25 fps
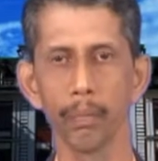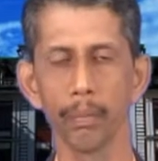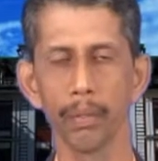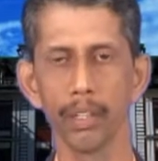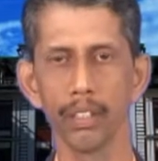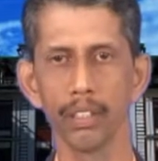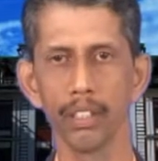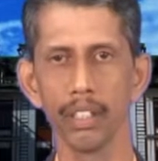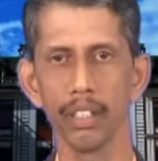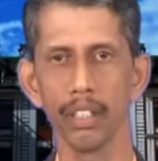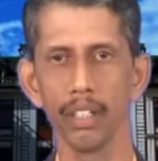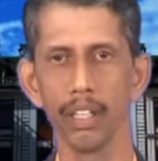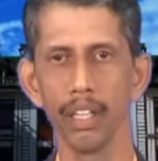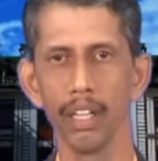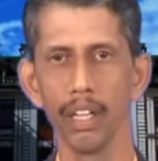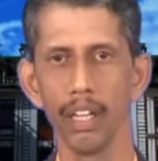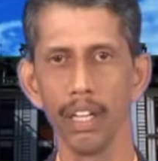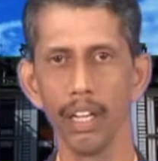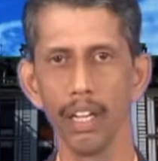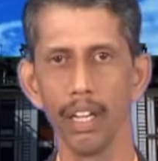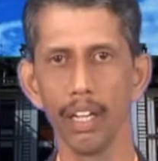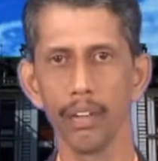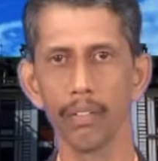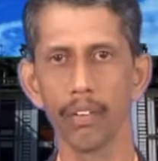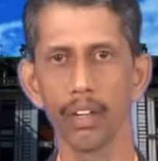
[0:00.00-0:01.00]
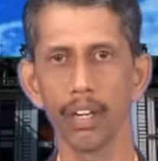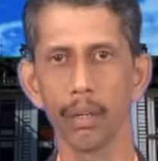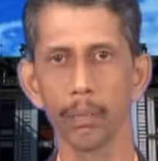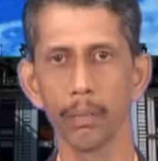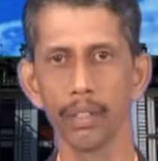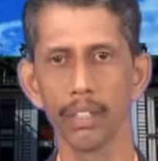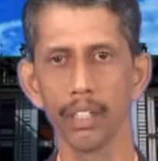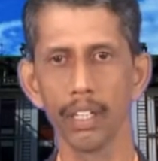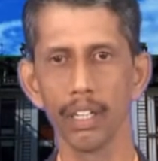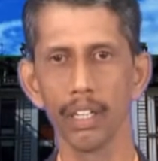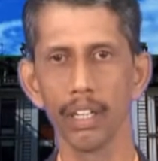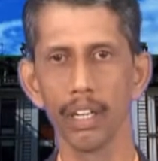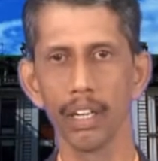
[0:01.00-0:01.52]
upon the
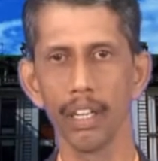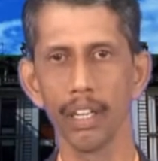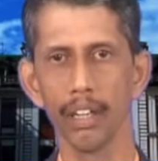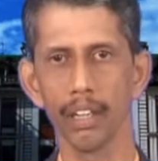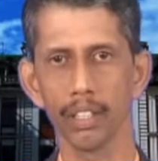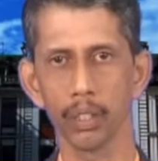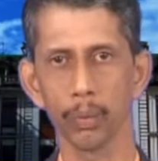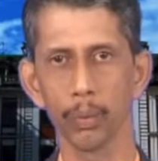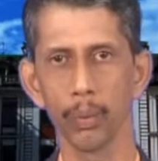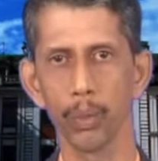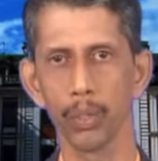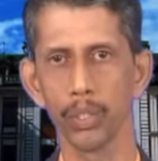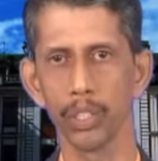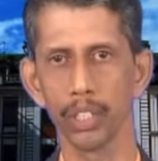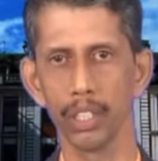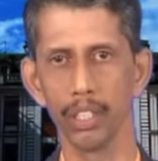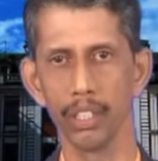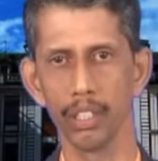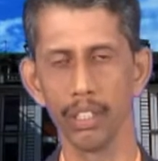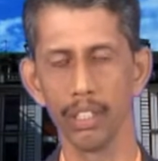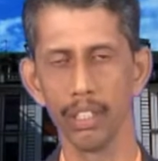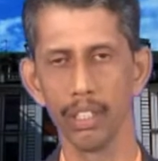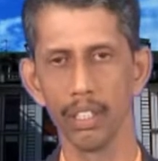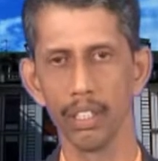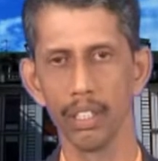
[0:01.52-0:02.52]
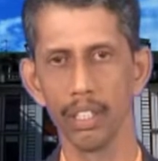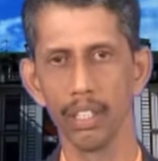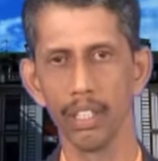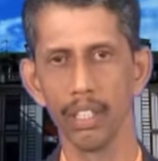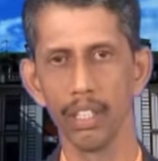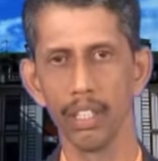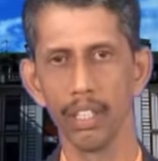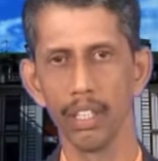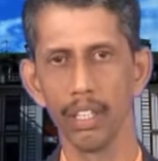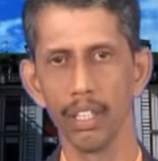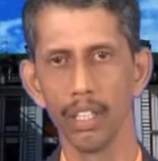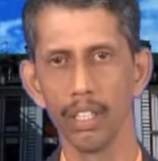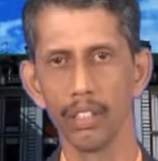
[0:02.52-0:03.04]
environmental exposure.
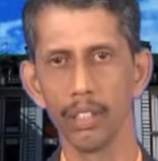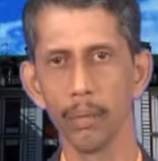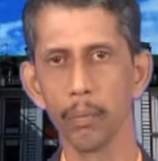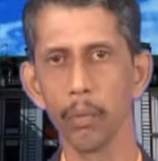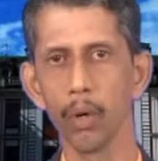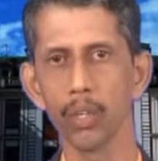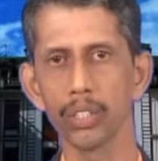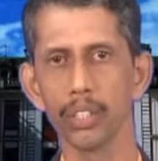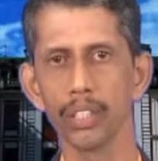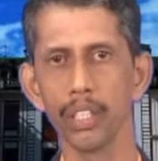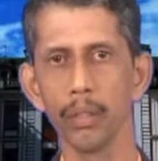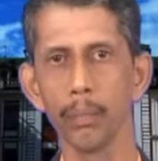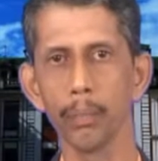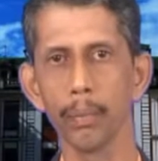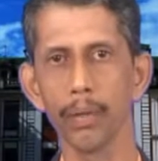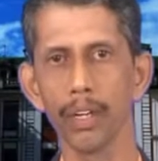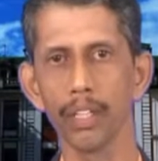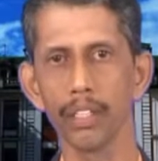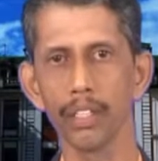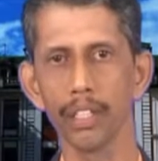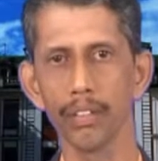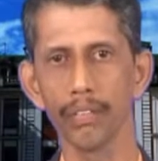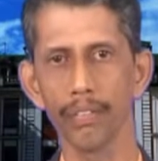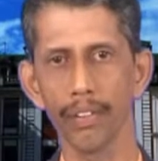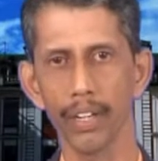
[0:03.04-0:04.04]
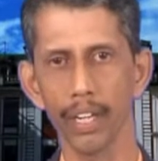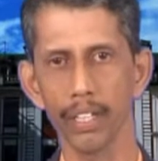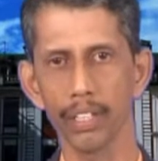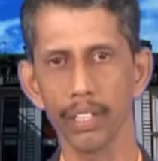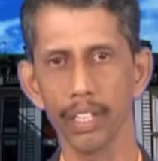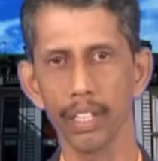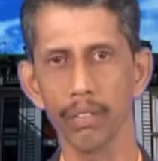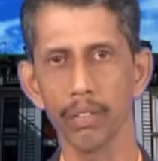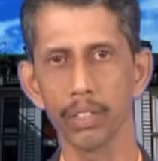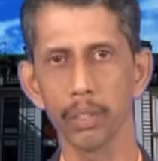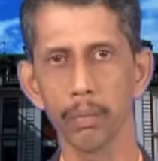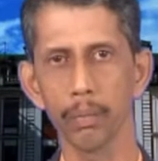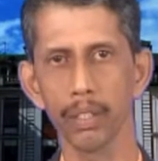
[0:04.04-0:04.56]
The most important
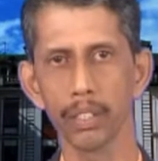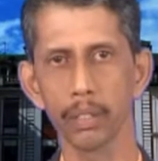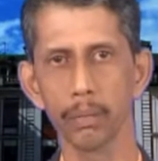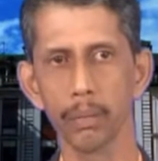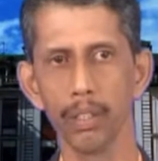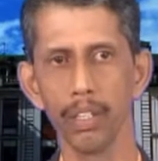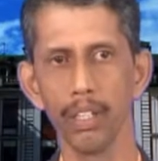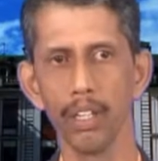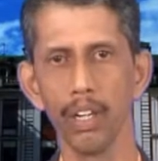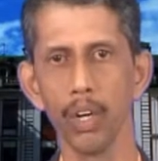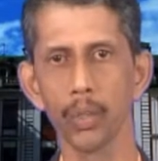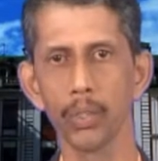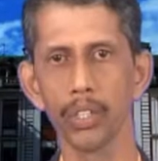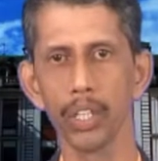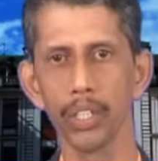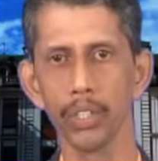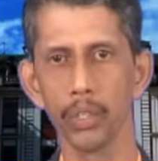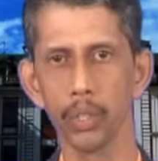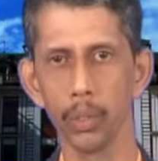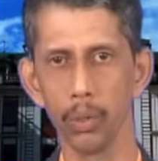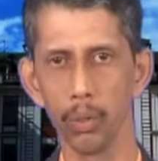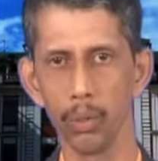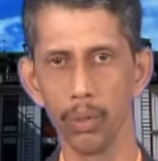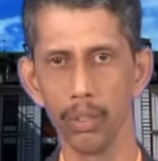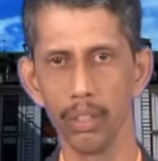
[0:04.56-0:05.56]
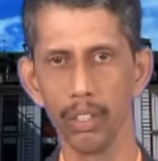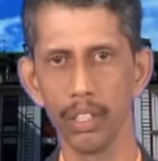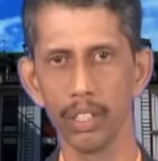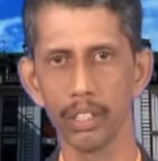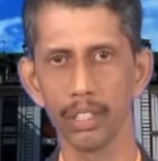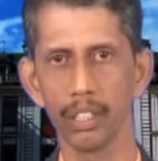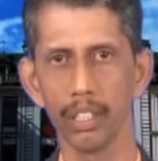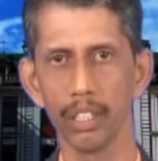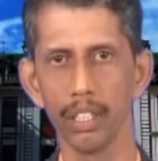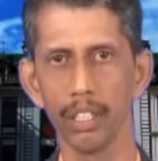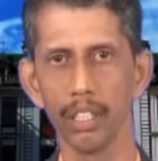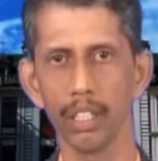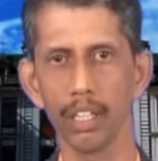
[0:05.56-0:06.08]
factor which must be looked into is
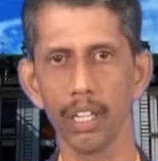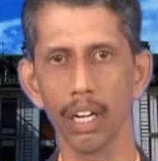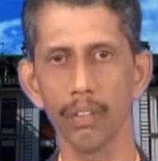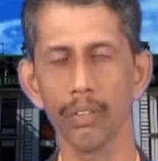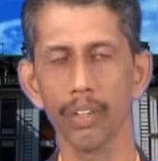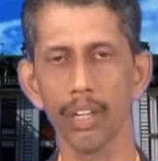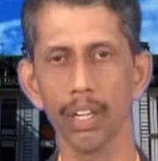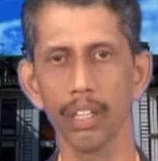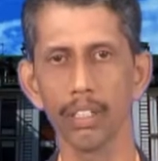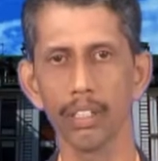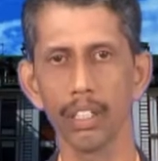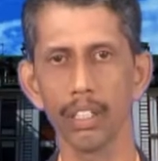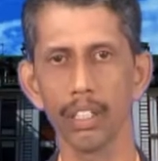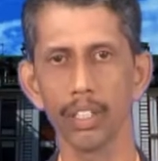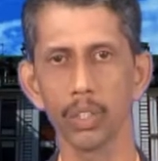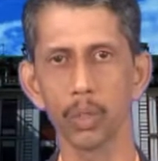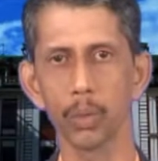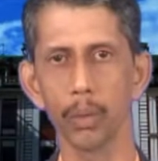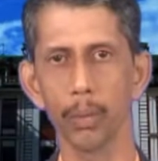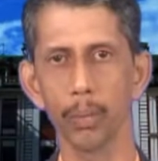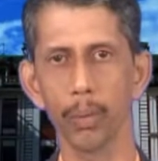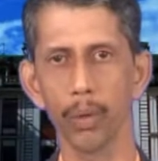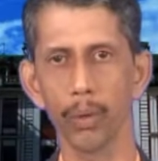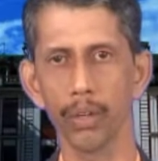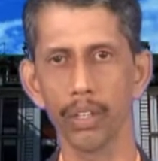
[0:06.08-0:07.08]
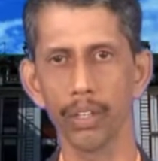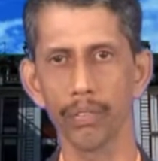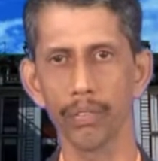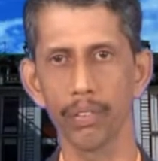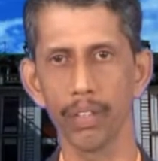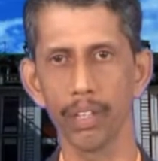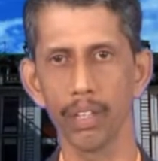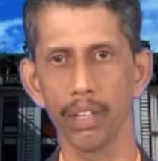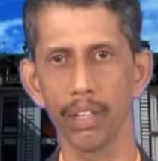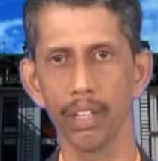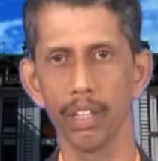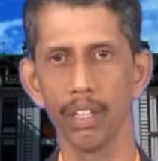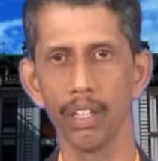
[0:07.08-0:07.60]
the cover that is to be provided
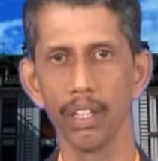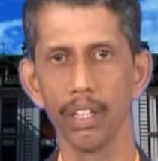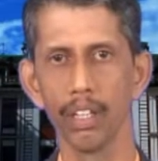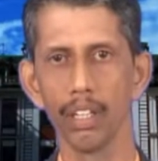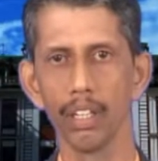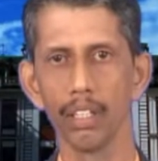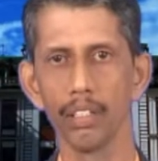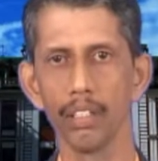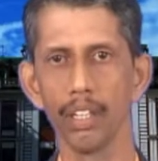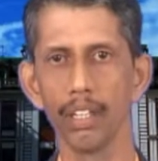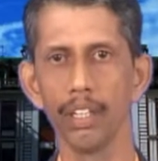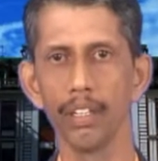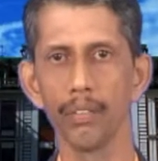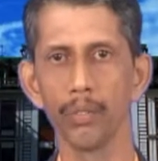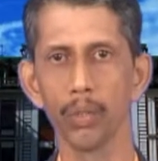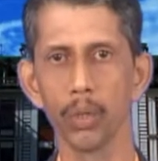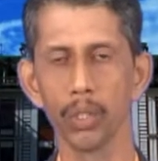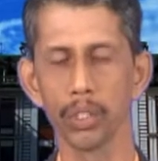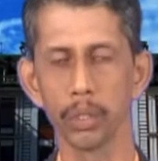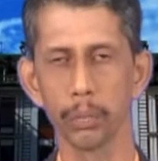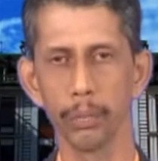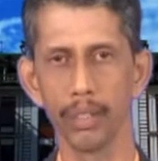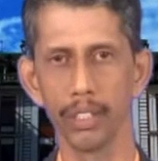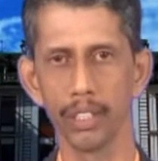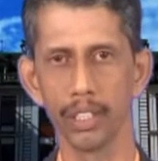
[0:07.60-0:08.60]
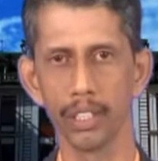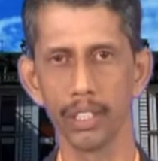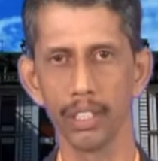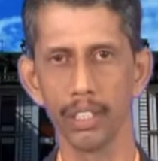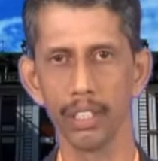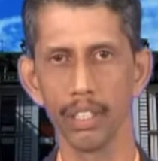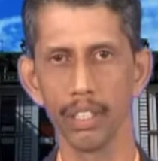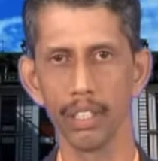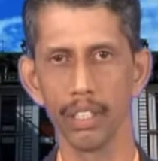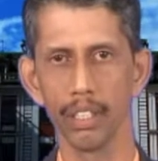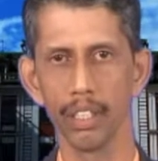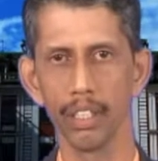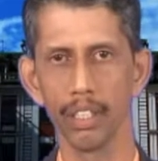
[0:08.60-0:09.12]
for the reinforcement,
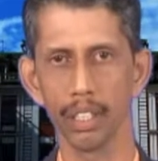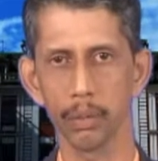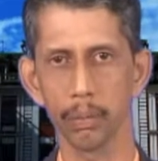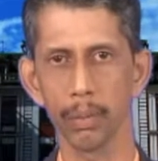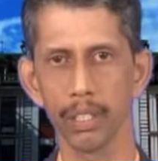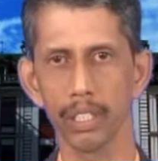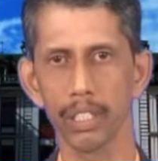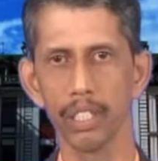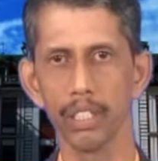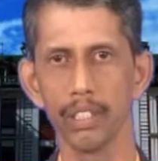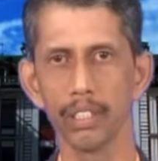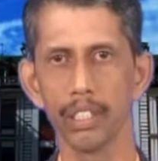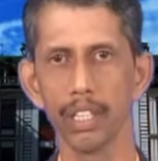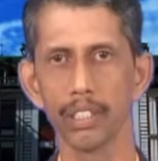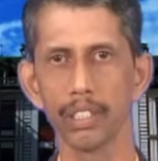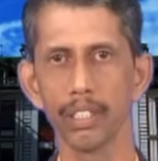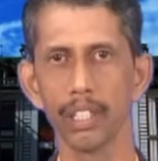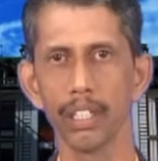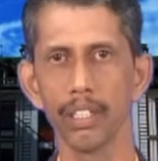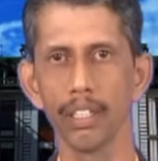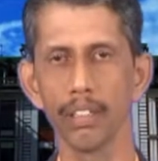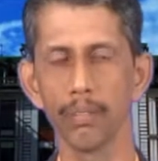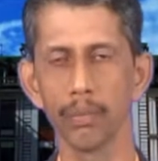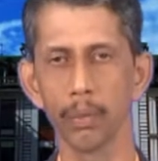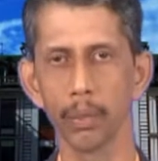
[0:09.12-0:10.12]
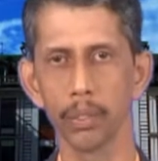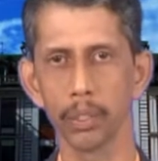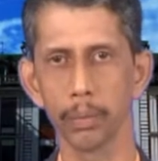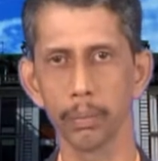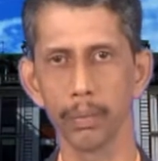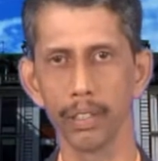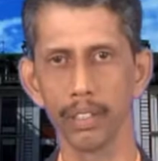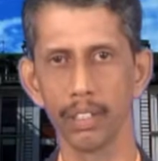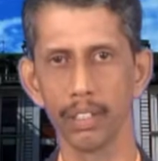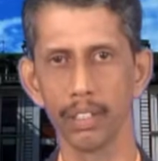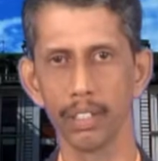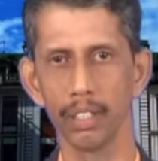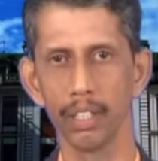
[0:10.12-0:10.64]
especially the tensile
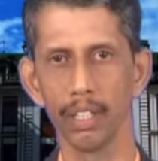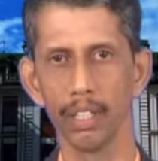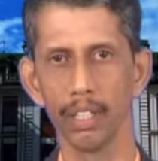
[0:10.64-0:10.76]
reinforcement.